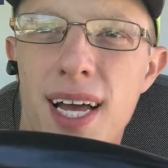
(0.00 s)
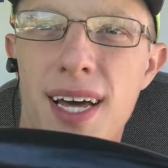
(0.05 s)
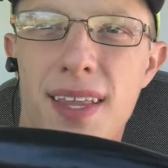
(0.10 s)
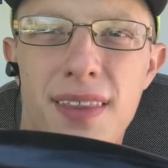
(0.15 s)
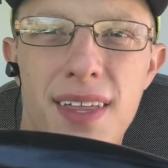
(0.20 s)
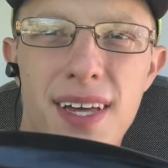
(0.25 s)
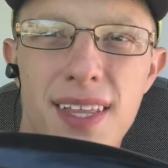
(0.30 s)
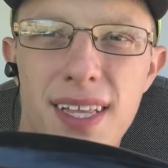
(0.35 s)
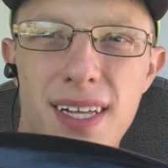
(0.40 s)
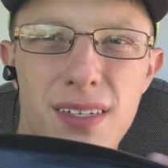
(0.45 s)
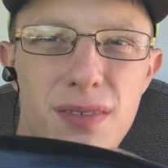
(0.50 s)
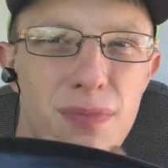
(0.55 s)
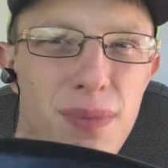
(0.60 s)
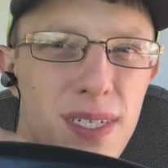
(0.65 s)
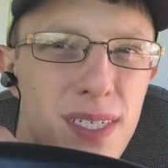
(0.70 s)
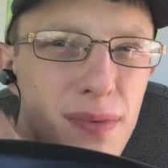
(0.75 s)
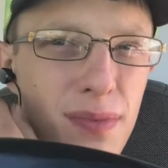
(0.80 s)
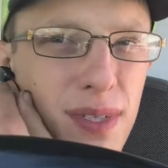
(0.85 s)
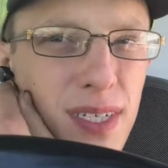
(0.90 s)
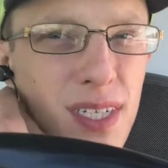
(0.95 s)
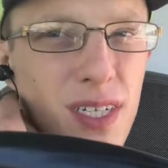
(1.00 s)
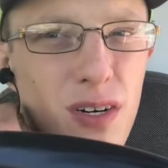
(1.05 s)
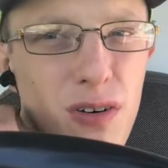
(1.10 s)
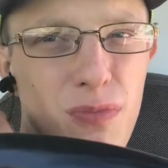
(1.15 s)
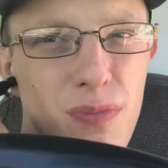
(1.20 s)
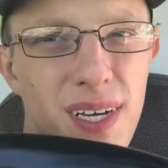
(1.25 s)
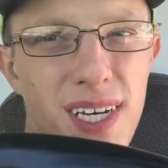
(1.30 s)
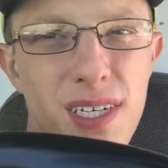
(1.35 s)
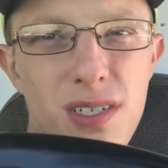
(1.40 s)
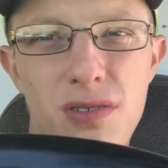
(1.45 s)
I think that would be something that y'all would
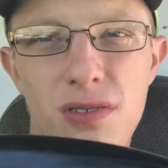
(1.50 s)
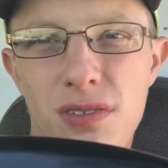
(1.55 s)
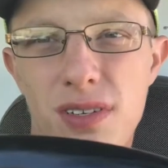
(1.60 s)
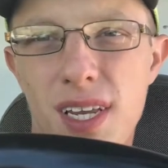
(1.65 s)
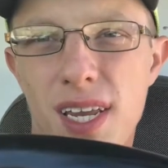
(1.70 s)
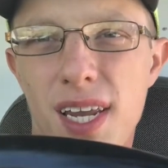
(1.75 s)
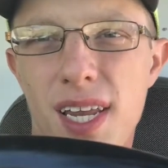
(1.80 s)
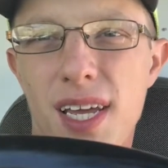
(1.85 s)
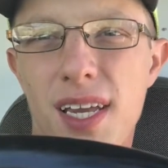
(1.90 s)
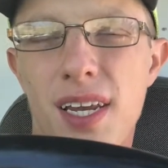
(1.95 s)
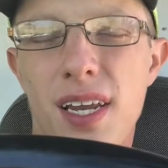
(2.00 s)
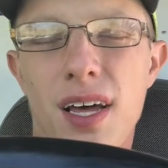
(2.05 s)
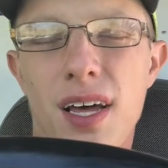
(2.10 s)
be interested in.